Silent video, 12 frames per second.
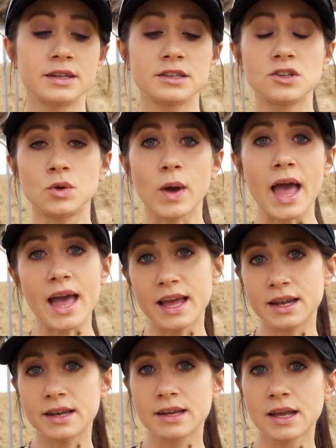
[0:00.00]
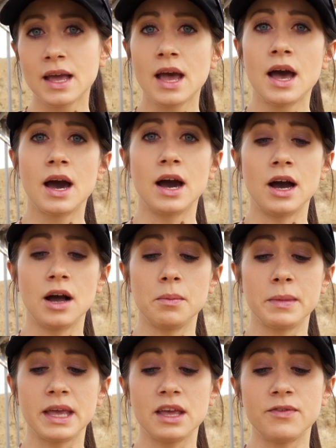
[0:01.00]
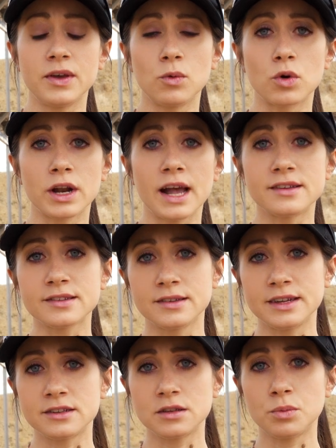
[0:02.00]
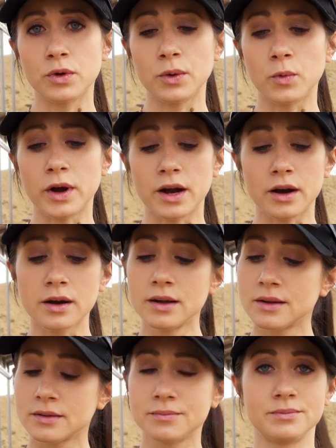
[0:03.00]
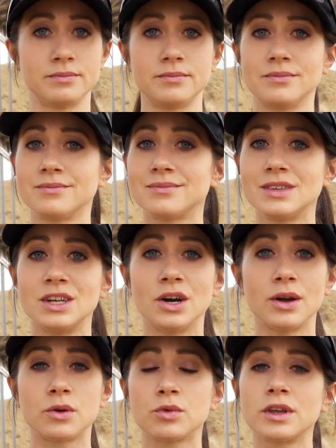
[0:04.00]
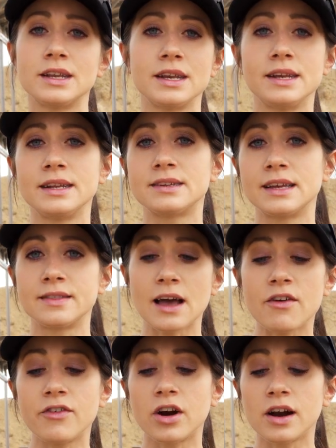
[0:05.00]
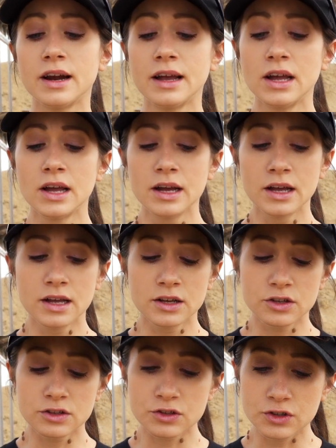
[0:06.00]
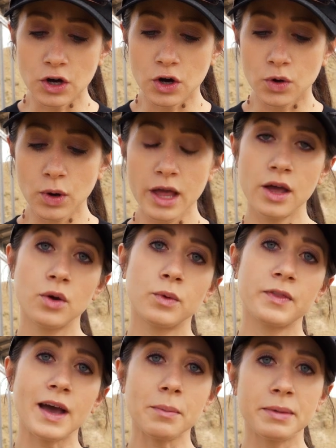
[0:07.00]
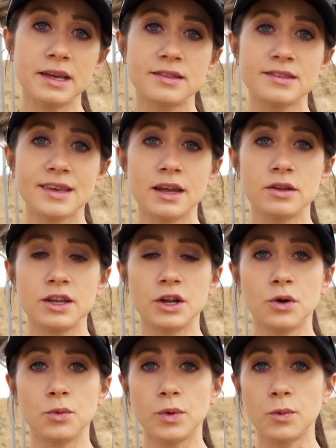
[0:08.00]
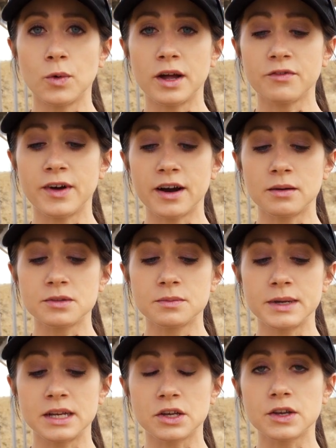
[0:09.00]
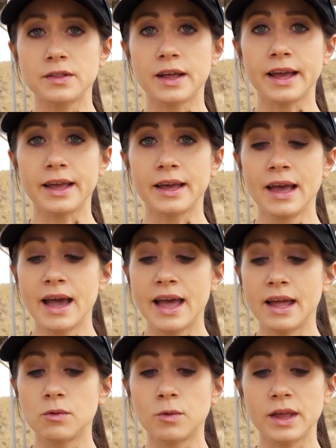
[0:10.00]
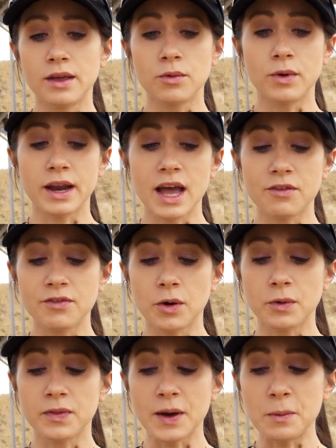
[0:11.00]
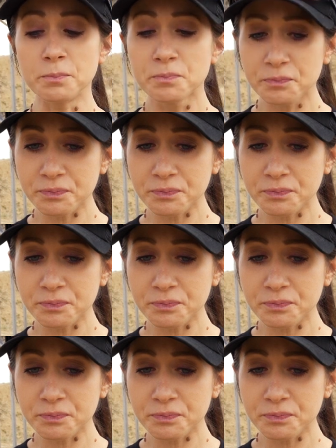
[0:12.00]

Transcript: to end. If it were to escalate to the point where, it really didn't need to get that far. So with that being said, we want firearms to be in a good light, and we want to have fun with them.